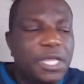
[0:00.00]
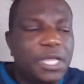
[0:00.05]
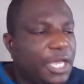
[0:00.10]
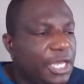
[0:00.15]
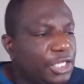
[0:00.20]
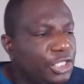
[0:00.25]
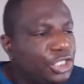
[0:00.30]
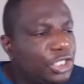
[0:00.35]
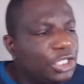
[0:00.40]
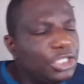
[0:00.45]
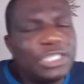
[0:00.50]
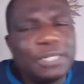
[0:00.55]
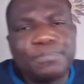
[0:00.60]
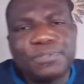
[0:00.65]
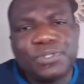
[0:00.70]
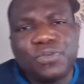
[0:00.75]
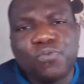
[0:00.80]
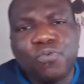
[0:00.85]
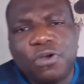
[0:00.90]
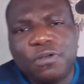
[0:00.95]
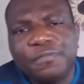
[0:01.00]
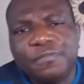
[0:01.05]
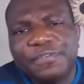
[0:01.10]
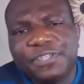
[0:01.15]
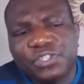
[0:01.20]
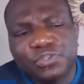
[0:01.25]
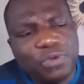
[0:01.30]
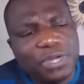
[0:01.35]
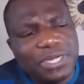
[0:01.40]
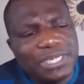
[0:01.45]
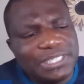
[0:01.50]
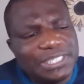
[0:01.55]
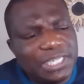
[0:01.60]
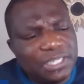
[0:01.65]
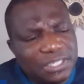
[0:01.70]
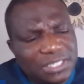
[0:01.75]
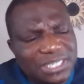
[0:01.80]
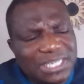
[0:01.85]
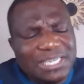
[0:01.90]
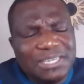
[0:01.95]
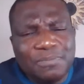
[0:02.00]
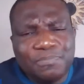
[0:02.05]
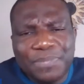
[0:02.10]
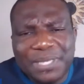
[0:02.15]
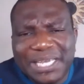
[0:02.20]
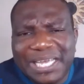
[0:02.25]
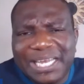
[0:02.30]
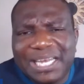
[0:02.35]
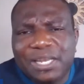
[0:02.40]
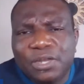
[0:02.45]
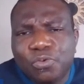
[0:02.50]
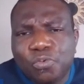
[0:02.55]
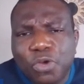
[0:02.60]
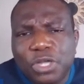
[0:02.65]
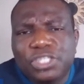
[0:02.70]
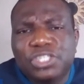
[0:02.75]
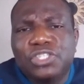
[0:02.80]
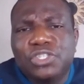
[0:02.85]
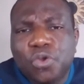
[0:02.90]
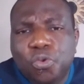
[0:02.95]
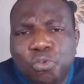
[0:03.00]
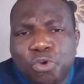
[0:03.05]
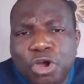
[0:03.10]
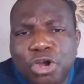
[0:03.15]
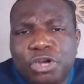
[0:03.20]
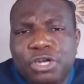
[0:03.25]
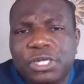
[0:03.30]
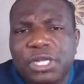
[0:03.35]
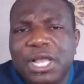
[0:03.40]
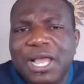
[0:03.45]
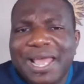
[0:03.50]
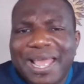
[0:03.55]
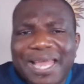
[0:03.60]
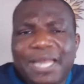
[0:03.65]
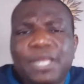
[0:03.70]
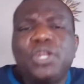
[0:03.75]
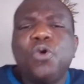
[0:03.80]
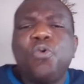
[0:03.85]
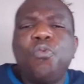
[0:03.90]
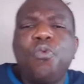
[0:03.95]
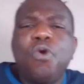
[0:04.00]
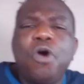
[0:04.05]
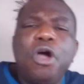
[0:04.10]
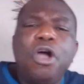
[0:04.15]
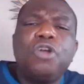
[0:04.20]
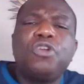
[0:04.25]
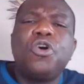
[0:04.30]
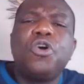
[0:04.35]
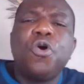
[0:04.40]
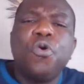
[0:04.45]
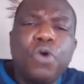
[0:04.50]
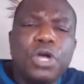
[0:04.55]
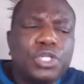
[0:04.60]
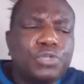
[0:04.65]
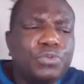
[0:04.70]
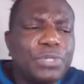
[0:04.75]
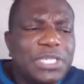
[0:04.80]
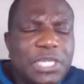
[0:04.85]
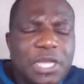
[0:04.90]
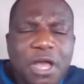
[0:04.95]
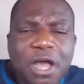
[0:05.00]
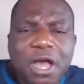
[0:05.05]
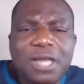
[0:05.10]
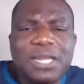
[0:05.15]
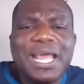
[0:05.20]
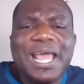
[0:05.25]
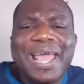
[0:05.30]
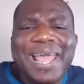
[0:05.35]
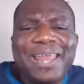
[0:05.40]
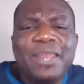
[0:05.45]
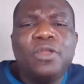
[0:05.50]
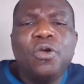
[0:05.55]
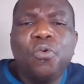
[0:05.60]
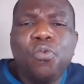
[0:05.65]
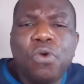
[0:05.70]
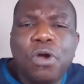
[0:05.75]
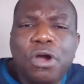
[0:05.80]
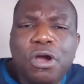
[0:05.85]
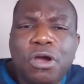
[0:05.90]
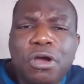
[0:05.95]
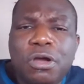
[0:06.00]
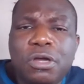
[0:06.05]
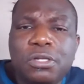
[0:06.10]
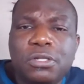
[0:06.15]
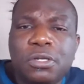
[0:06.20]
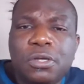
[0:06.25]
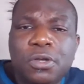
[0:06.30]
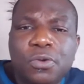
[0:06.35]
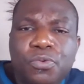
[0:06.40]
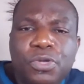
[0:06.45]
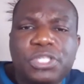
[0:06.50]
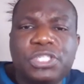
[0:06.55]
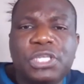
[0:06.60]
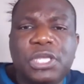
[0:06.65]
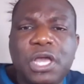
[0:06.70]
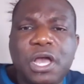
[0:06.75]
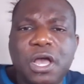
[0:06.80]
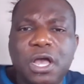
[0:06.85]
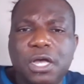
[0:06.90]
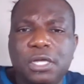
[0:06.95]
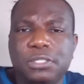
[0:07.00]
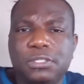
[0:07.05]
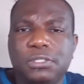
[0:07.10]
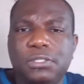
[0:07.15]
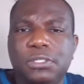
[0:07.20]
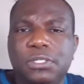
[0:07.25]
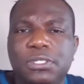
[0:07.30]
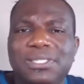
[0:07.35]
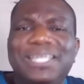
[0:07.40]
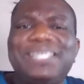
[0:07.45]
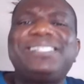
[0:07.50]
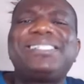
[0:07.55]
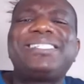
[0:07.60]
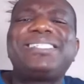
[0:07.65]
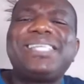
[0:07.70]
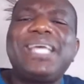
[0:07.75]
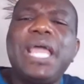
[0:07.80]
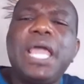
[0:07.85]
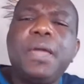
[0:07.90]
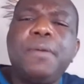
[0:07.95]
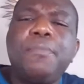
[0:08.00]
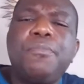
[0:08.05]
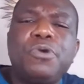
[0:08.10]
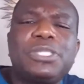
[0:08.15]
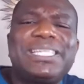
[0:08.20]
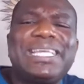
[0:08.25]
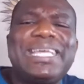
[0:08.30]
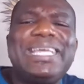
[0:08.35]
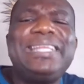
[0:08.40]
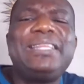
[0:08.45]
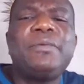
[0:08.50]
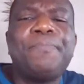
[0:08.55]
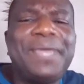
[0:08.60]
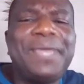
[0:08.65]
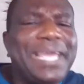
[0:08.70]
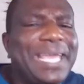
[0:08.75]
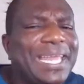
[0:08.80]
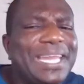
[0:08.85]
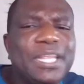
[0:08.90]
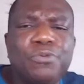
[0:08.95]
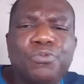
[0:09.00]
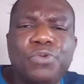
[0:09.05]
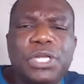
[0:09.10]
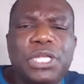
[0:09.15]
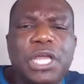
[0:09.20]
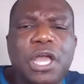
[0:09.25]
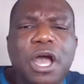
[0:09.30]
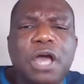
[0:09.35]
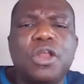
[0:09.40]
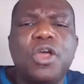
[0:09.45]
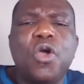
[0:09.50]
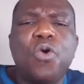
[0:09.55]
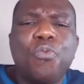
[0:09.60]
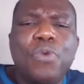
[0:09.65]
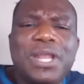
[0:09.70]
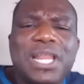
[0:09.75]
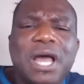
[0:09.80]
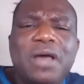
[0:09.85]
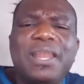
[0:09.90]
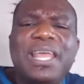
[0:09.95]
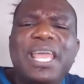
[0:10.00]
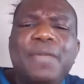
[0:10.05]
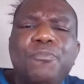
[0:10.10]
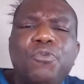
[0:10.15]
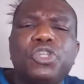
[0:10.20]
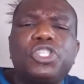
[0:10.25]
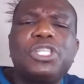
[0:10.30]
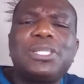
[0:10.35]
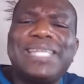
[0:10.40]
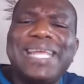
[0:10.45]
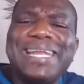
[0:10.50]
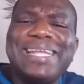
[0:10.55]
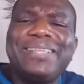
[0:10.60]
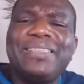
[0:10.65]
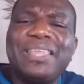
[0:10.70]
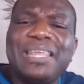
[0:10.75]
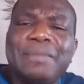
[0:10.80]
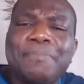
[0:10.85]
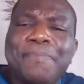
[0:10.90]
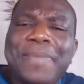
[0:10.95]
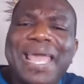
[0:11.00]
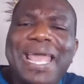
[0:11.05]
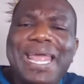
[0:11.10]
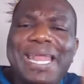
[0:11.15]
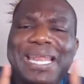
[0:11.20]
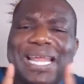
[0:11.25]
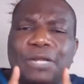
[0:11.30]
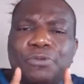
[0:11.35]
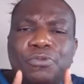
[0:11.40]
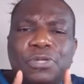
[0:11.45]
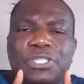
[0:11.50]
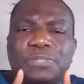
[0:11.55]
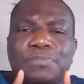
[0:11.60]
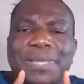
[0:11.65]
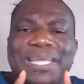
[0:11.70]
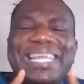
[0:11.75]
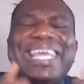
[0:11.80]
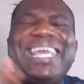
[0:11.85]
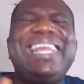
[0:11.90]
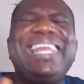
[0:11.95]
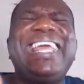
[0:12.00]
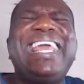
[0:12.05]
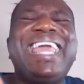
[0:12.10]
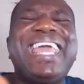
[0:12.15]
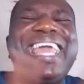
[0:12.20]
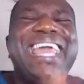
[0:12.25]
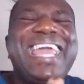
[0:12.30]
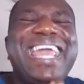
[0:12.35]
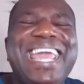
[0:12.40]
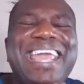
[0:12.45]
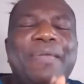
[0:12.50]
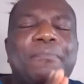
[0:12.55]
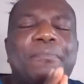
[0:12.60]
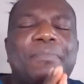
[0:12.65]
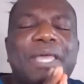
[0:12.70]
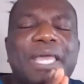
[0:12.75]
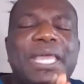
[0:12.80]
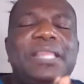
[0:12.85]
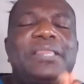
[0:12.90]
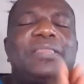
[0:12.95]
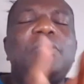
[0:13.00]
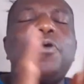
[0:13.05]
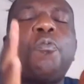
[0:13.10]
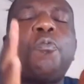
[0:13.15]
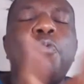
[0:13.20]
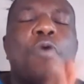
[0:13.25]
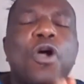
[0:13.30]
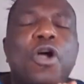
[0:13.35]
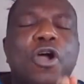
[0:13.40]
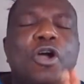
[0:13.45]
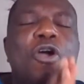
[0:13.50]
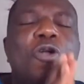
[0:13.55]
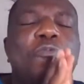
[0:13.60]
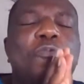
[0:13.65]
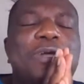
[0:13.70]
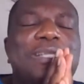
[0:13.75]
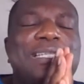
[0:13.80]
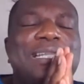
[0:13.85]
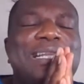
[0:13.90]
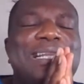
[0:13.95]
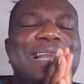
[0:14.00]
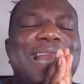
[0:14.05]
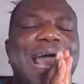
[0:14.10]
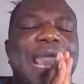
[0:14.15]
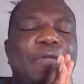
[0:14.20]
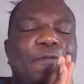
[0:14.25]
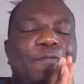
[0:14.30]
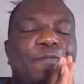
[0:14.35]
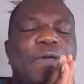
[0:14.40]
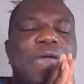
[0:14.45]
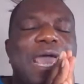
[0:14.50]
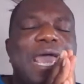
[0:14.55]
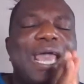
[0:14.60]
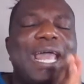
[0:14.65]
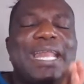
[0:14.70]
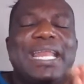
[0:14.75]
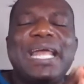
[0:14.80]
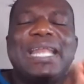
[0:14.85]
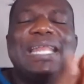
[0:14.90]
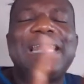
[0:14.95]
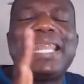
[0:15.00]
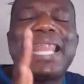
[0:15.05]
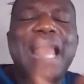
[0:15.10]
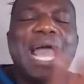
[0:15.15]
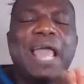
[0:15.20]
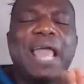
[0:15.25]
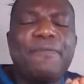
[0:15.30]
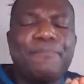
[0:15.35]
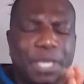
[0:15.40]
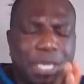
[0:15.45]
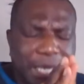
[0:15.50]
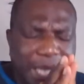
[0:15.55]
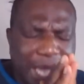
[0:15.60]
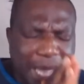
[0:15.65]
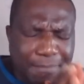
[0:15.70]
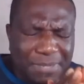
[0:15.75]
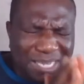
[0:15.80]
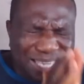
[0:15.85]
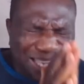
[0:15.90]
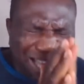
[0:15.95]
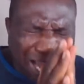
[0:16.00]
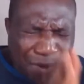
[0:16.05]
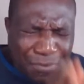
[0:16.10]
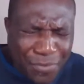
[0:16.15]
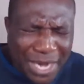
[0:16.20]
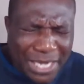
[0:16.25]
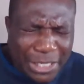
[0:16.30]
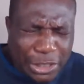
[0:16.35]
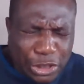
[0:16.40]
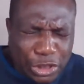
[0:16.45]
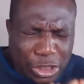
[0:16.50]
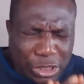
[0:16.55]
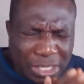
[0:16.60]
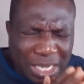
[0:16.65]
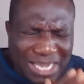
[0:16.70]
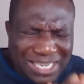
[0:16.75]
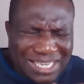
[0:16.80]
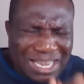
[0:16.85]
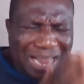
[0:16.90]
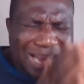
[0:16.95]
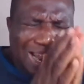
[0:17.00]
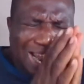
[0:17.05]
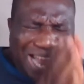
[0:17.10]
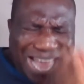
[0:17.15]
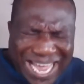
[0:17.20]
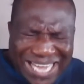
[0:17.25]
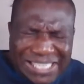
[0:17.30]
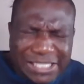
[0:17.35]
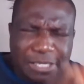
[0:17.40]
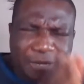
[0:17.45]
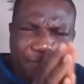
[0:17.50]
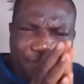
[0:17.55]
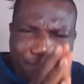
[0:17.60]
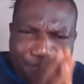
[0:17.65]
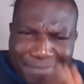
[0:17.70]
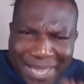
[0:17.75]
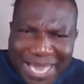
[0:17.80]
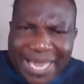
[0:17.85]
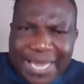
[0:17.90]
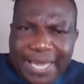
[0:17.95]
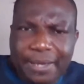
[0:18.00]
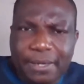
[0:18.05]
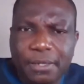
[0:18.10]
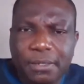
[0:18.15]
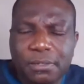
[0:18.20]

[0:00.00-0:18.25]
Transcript: In John chapter 1, verse 1, it tells us, In the beginning was the Word, and the Word was with God, and the Word was God. The same was in the beginning with God. Without Him was not anything made that was made. In Him, in the Word, was life, and that life became the direction, the light of man.